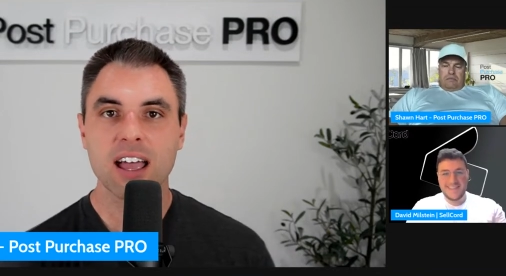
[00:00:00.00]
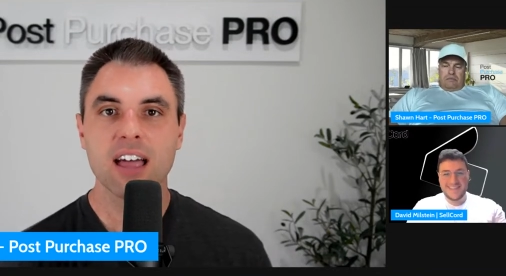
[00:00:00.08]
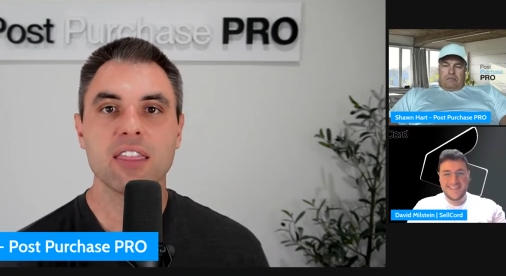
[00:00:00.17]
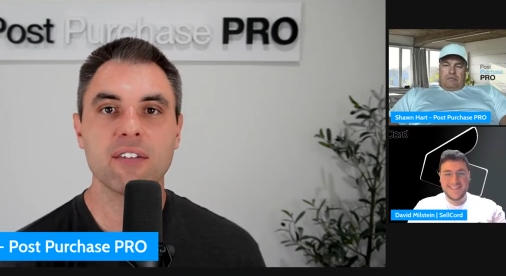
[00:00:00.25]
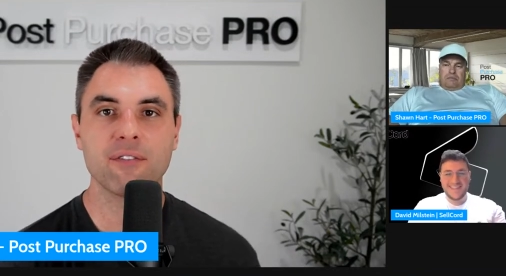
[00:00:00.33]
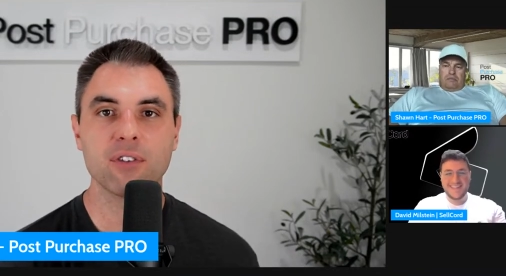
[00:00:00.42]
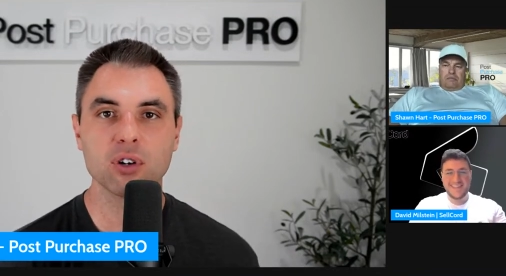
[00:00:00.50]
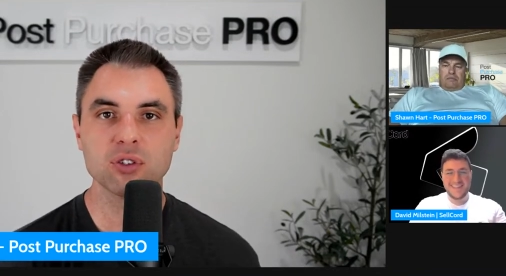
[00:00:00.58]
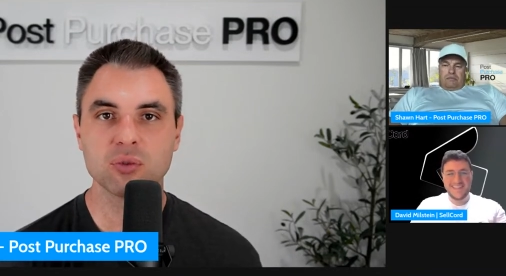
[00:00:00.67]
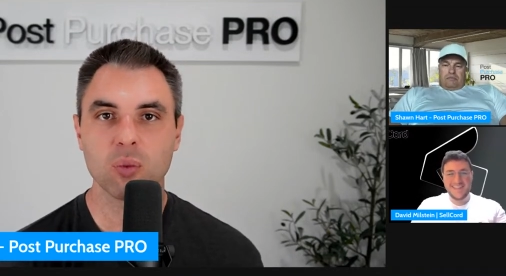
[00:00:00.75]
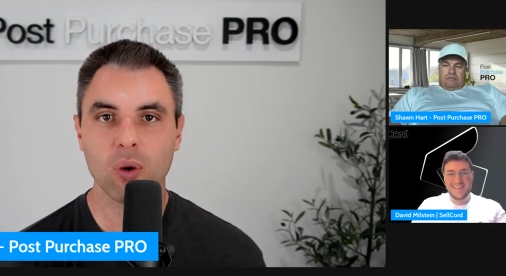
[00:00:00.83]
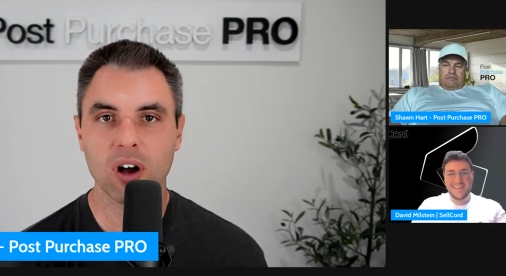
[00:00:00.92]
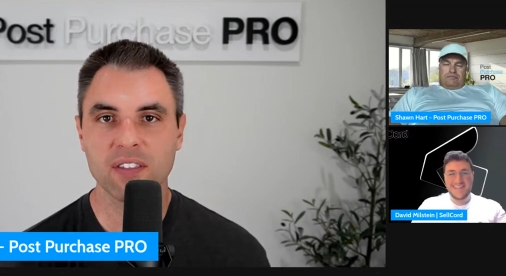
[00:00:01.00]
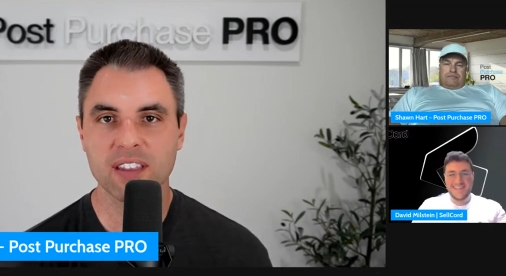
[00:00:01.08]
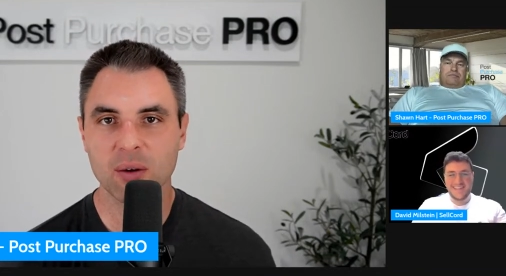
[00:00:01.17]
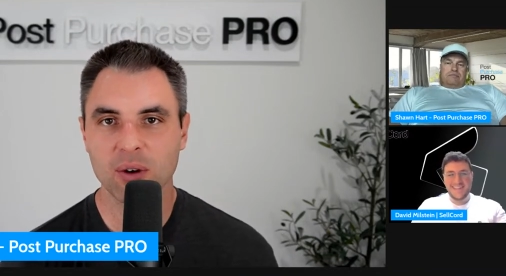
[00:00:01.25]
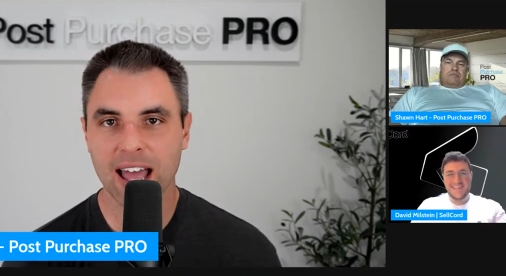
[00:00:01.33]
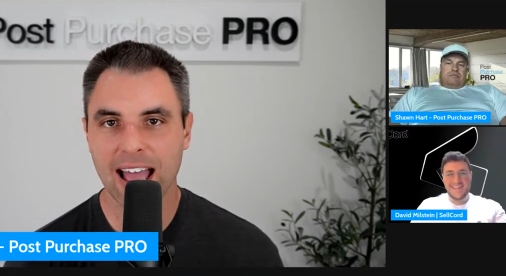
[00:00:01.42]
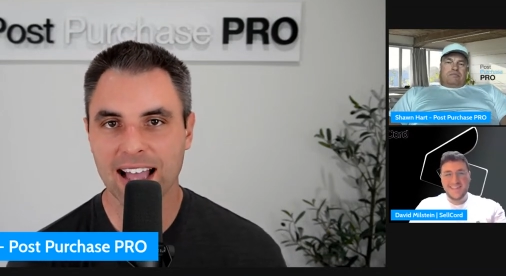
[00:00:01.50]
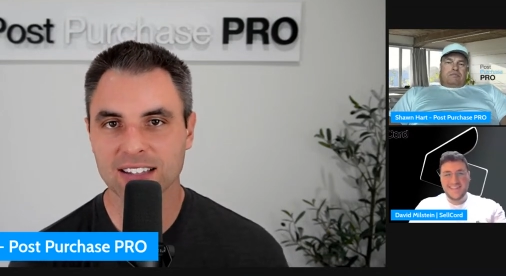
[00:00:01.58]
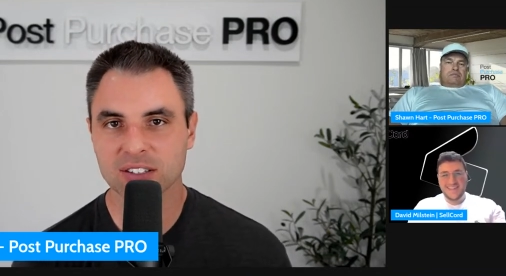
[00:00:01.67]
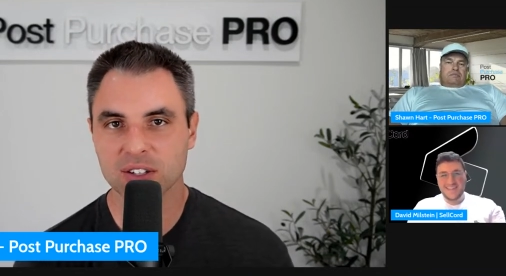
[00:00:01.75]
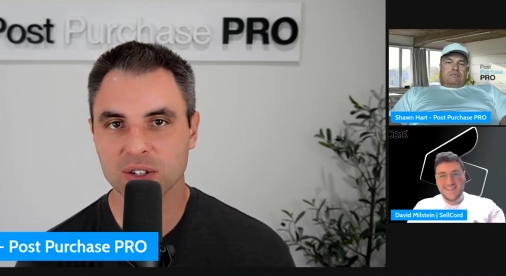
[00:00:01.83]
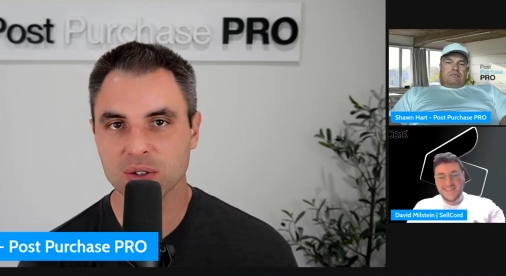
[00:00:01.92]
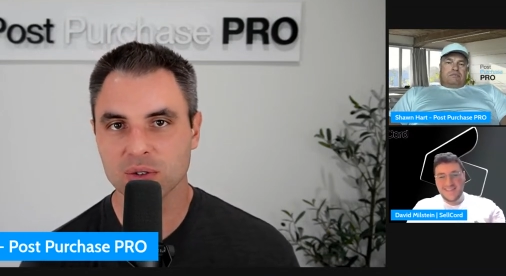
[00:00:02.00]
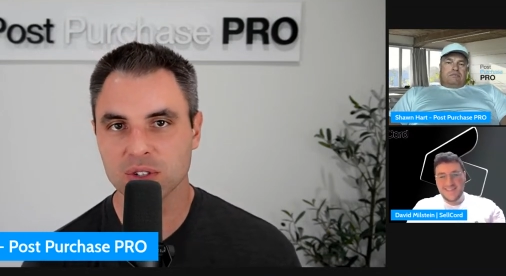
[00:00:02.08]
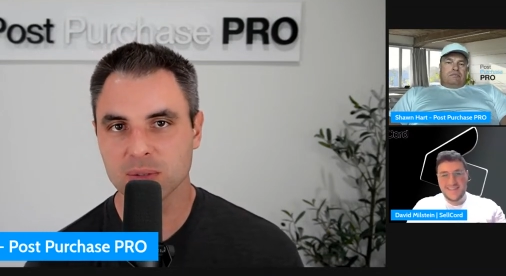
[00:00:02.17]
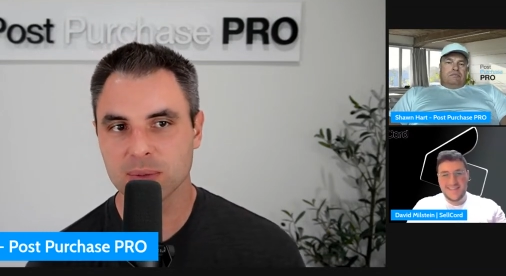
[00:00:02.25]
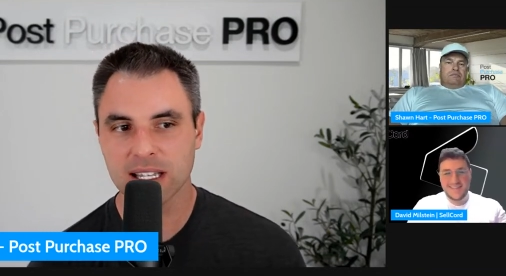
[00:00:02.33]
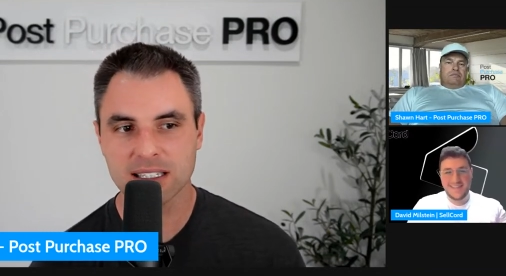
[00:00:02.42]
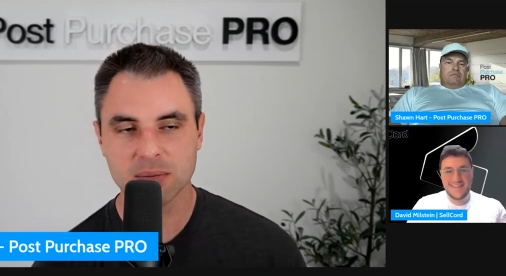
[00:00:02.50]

Speaker 1: The first one that I want to ask you, just because I'm